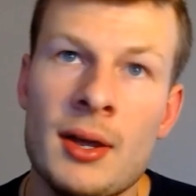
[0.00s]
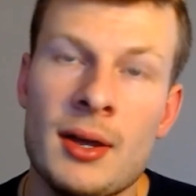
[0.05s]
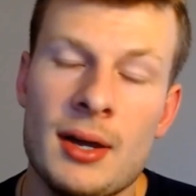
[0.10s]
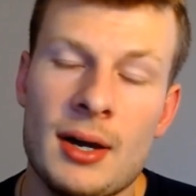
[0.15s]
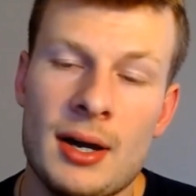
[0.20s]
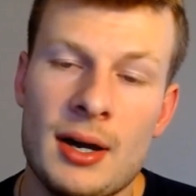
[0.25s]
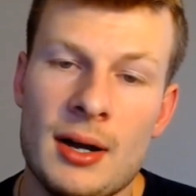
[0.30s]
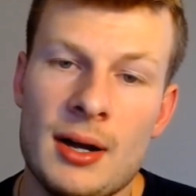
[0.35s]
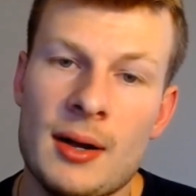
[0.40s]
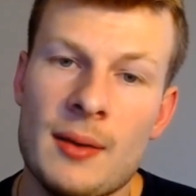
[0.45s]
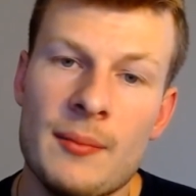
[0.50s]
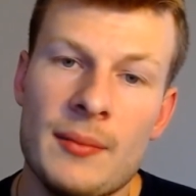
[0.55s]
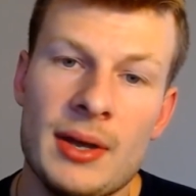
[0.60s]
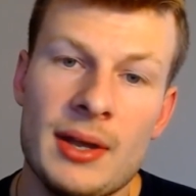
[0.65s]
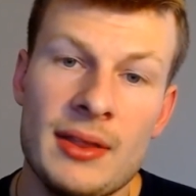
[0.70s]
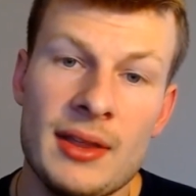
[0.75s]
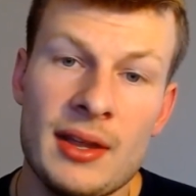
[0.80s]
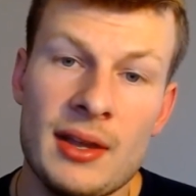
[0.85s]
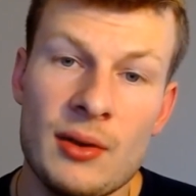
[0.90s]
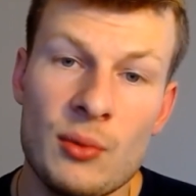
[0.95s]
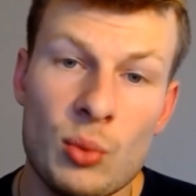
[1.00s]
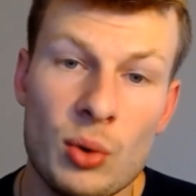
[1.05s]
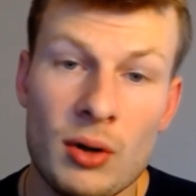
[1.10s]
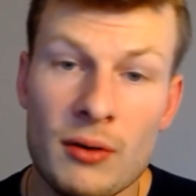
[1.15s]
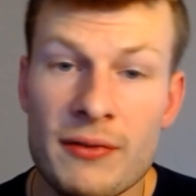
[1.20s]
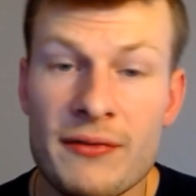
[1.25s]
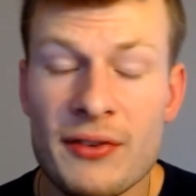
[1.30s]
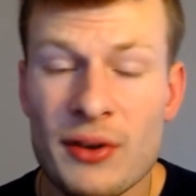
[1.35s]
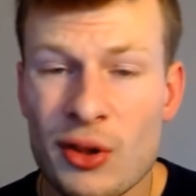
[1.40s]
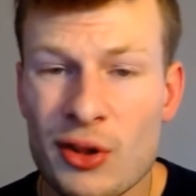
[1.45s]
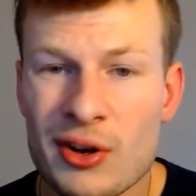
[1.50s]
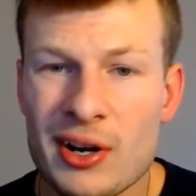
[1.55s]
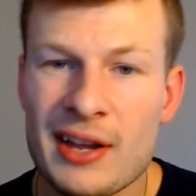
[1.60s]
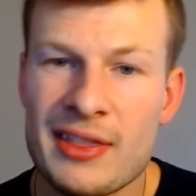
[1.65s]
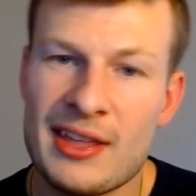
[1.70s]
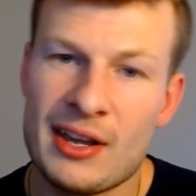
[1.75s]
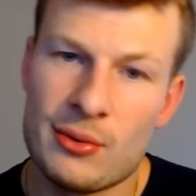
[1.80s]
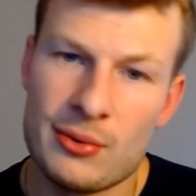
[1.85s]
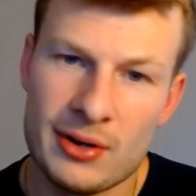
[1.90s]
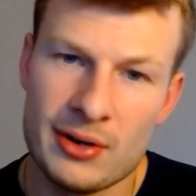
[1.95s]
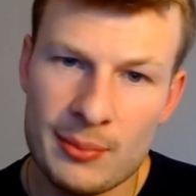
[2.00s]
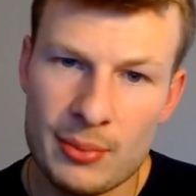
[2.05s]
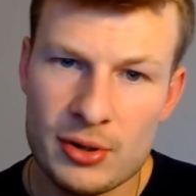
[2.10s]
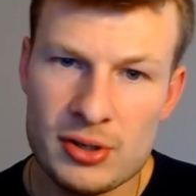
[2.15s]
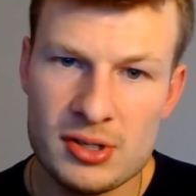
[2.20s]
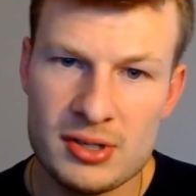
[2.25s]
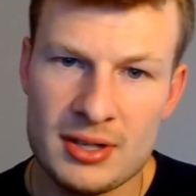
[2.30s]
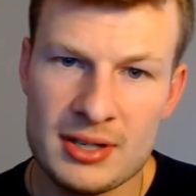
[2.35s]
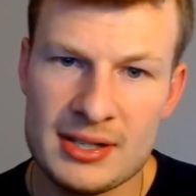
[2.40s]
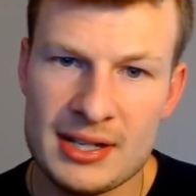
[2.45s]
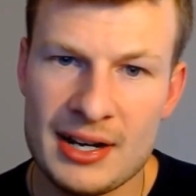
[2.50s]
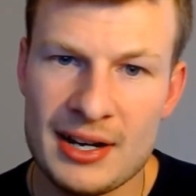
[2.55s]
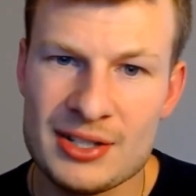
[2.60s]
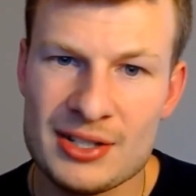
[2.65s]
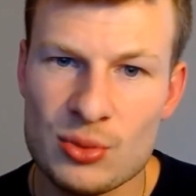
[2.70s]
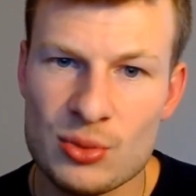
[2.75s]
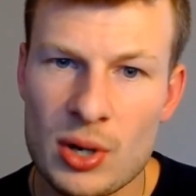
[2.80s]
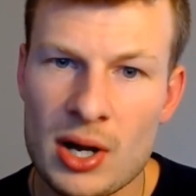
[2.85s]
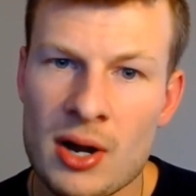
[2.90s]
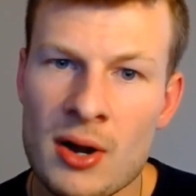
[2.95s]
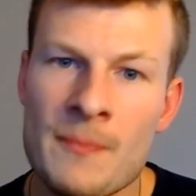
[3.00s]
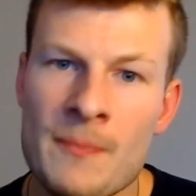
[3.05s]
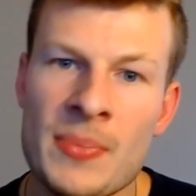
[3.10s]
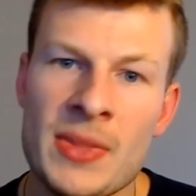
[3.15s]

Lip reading: And then Will Fuller, I think we're going to push to the side as well.